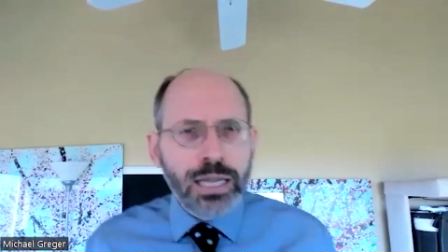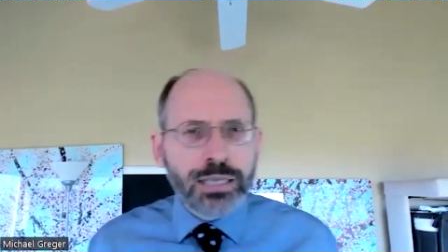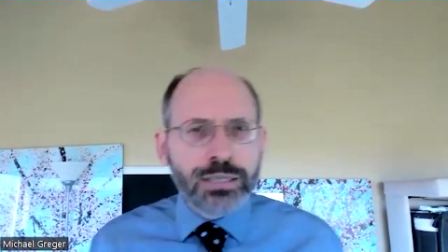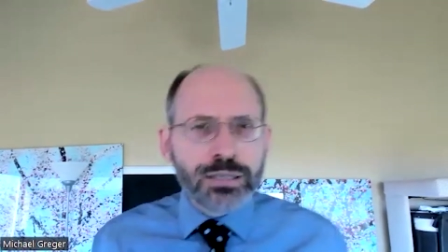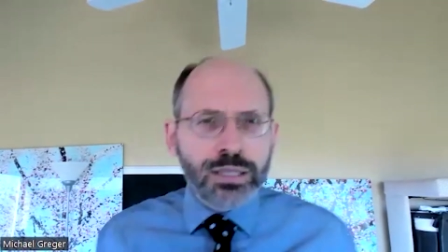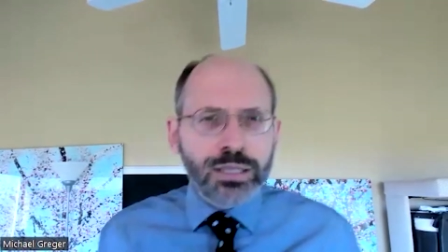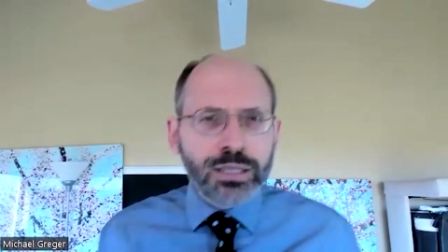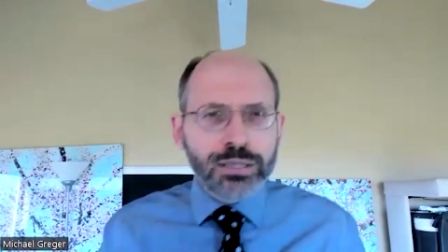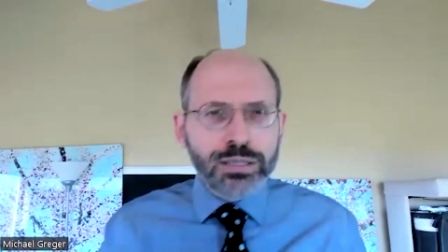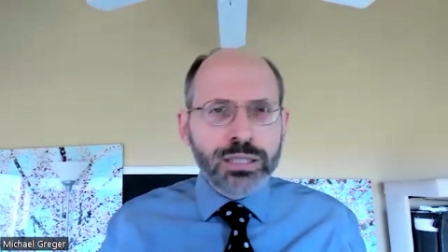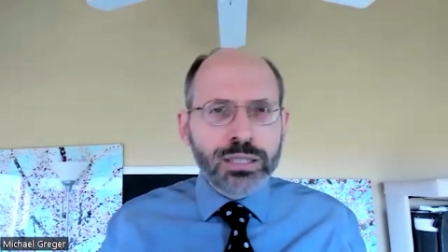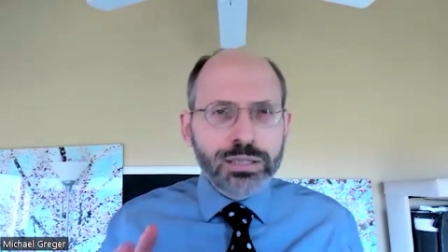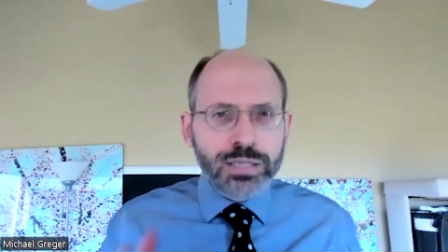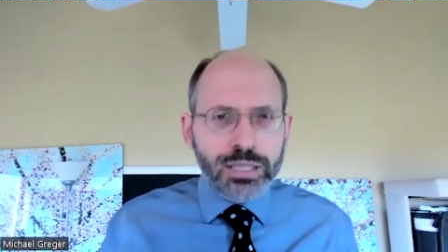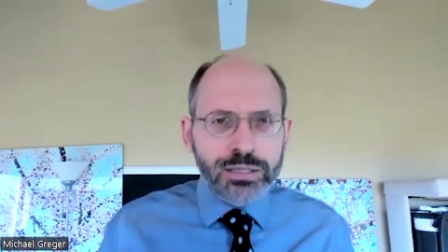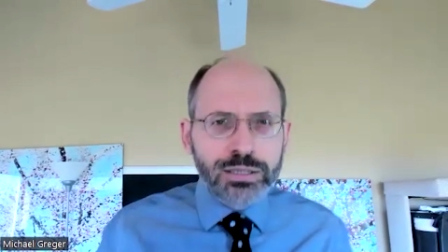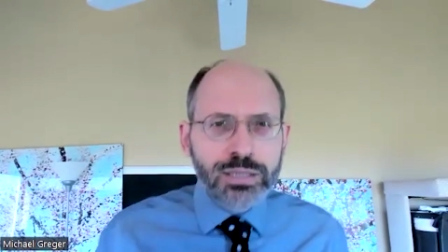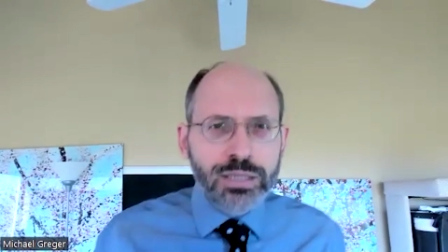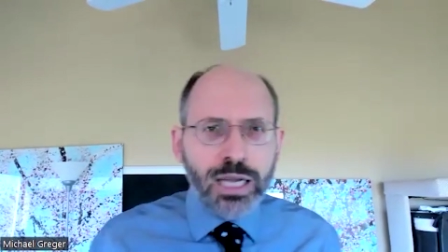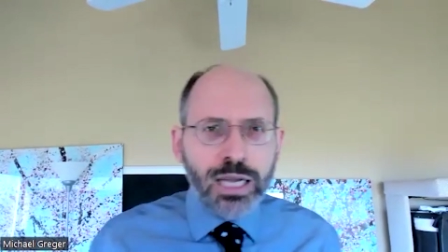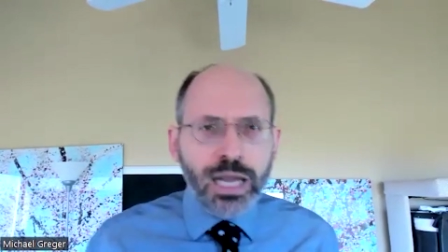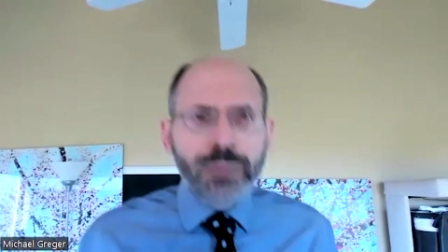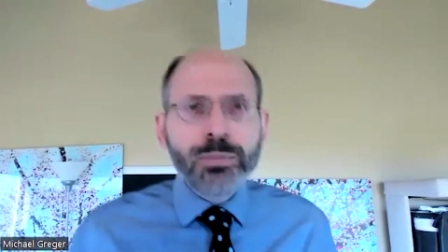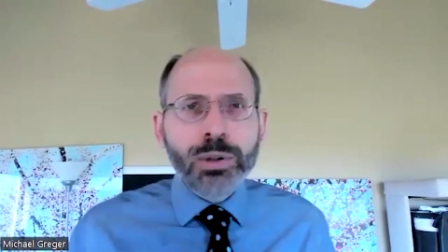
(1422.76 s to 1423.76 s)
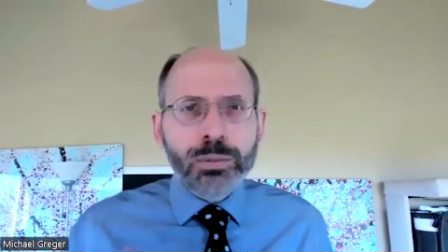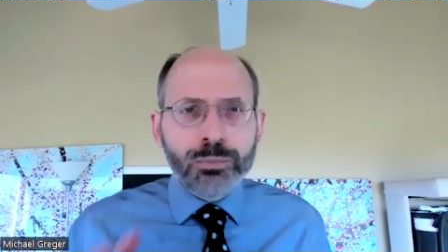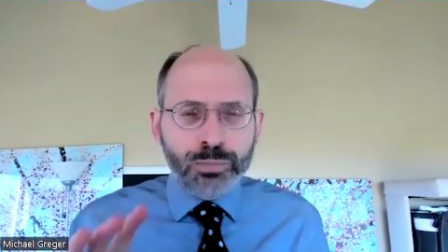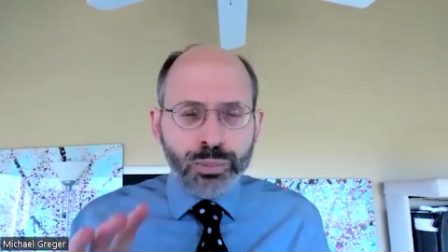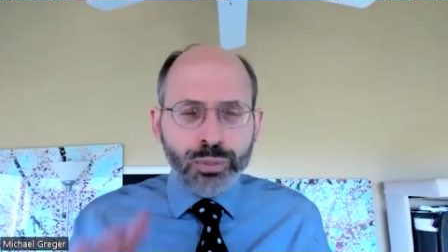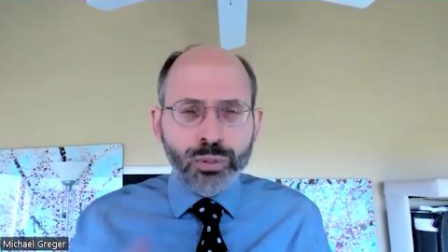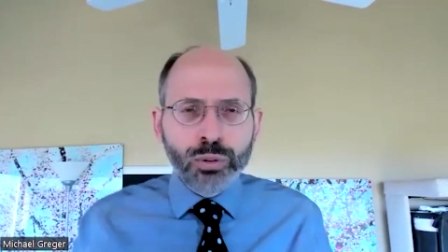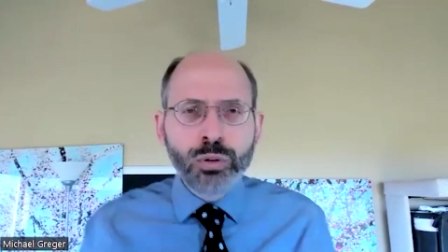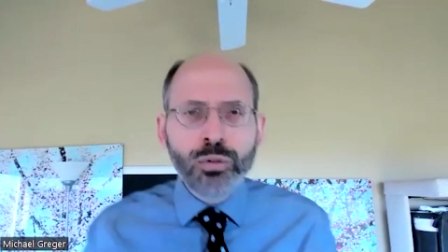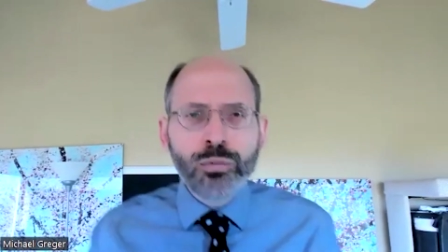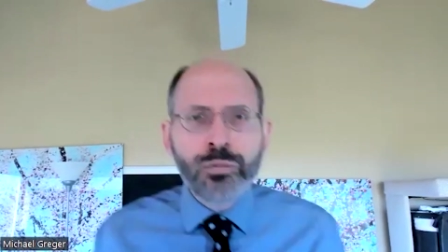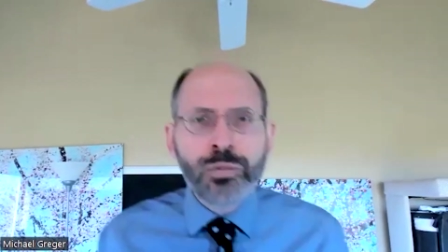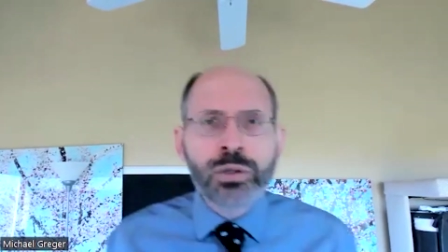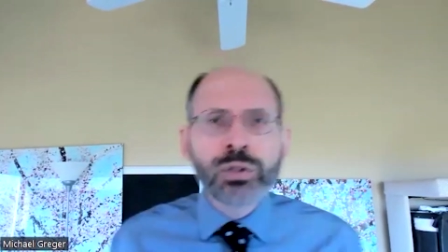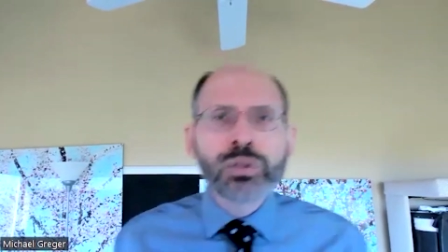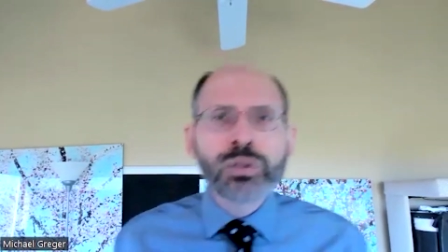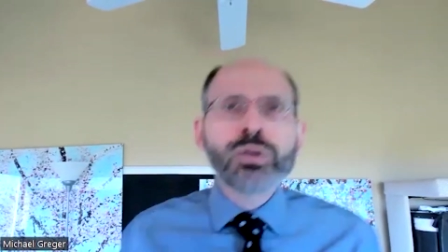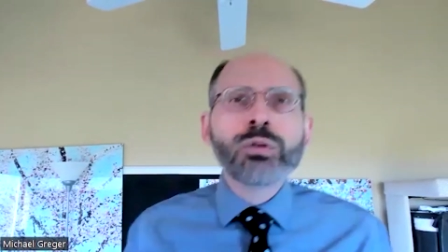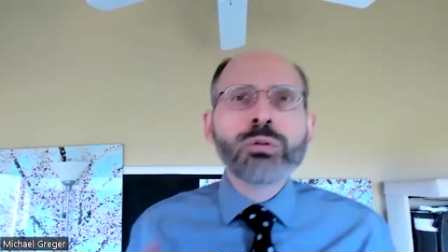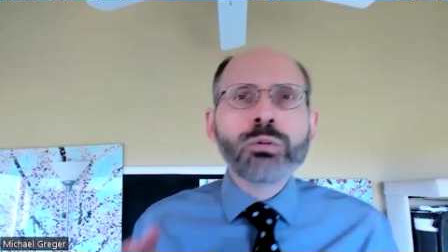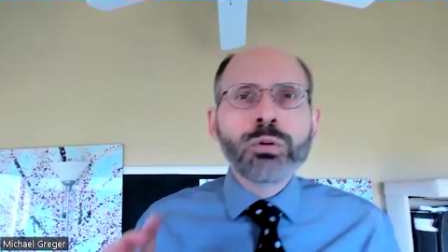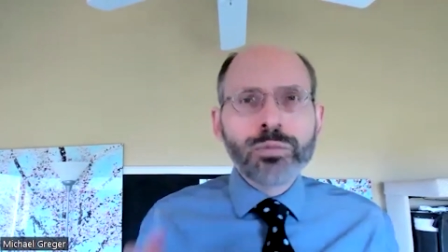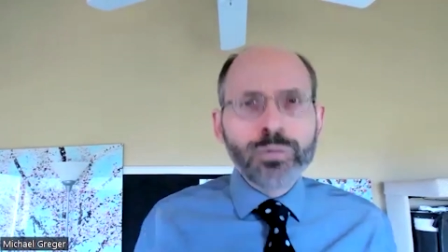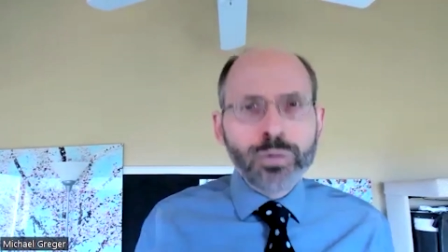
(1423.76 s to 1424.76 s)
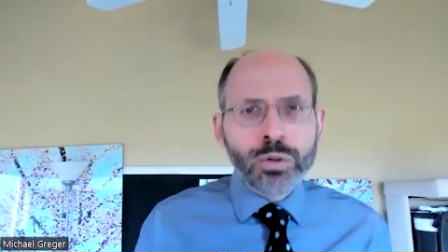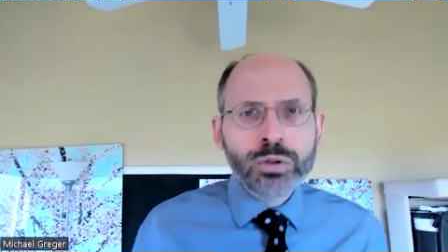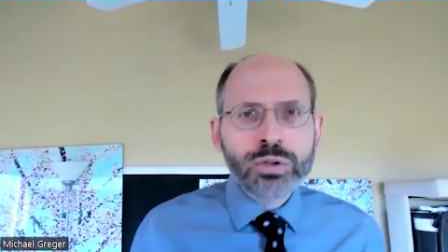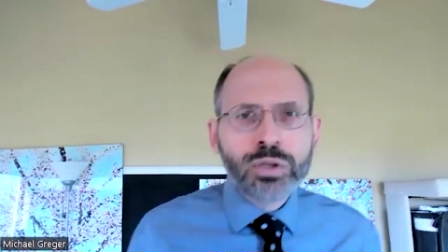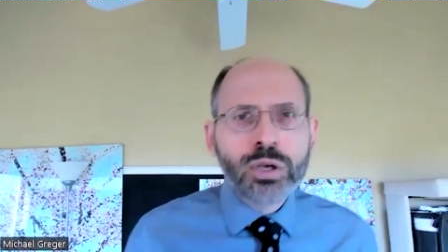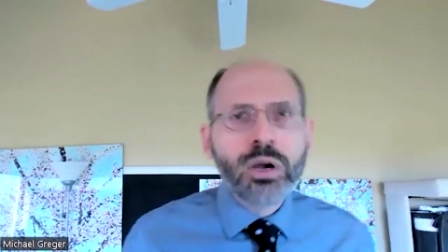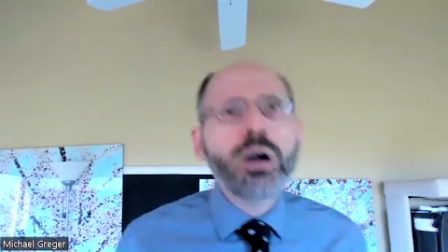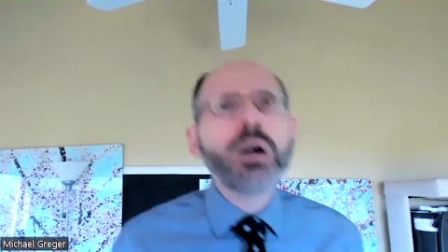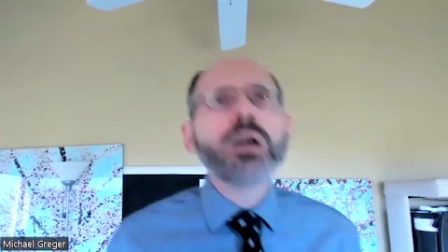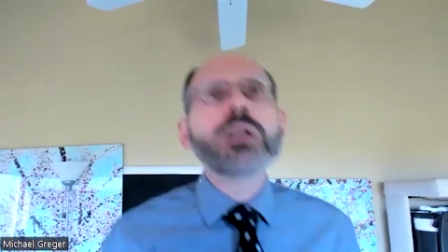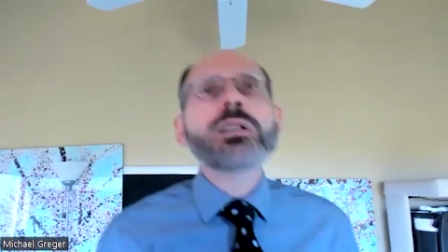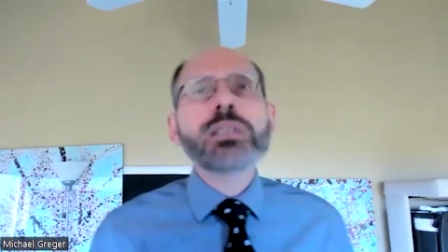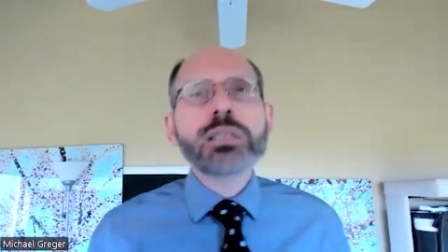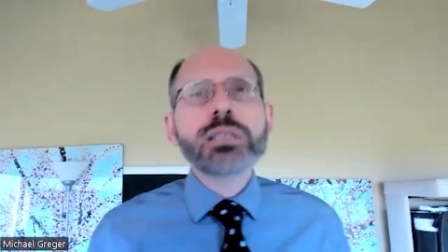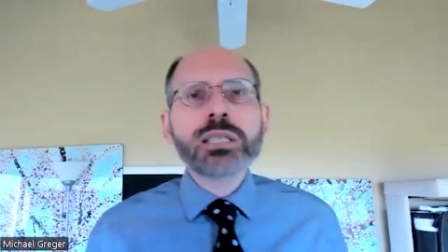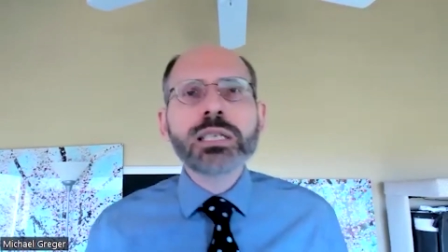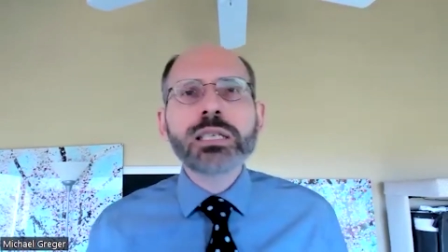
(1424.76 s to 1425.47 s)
does this diet been proven to reverse heart disease?